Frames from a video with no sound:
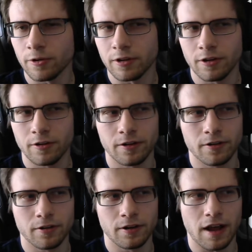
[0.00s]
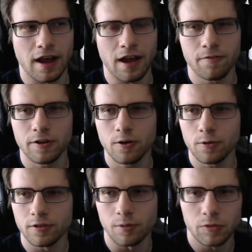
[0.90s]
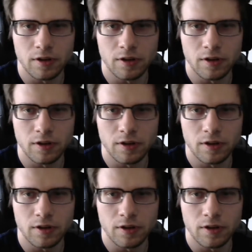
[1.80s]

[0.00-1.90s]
year and a half ago or something.